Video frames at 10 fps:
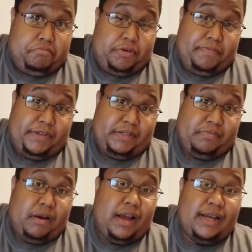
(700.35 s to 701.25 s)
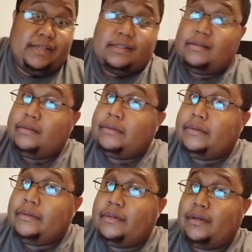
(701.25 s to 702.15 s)
Wouldn't be surprised.
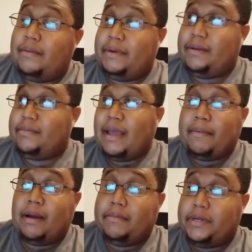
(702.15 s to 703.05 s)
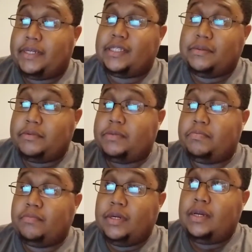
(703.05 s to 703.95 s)
I mean, Capcom does
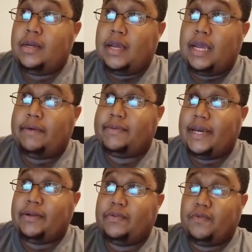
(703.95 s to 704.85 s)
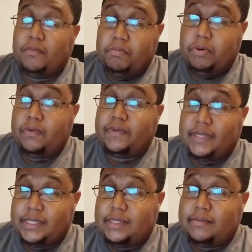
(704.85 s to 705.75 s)
have titles for both
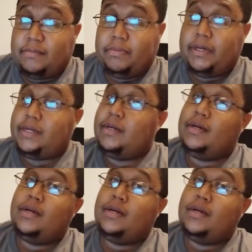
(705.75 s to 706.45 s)
systems, but